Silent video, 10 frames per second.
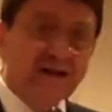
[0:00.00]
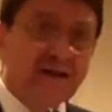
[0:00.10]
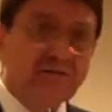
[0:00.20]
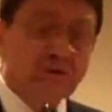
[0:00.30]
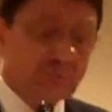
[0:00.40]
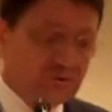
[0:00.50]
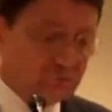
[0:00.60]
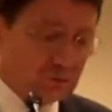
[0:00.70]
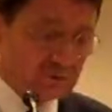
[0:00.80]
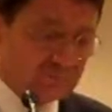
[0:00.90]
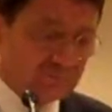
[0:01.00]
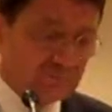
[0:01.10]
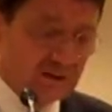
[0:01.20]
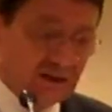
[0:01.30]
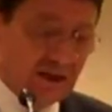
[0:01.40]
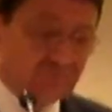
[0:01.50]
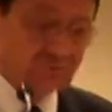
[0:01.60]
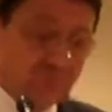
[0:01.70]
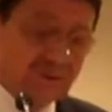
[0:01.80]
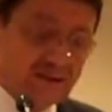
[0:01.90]
Never before have
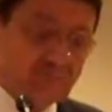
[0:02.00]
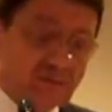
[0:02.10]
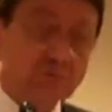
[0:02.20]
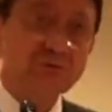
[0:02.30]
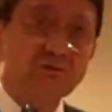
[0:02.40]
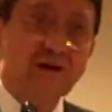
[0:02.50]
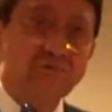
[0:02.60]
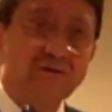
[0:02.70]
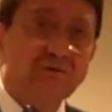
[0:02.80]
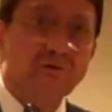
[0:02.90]
so many people traveled,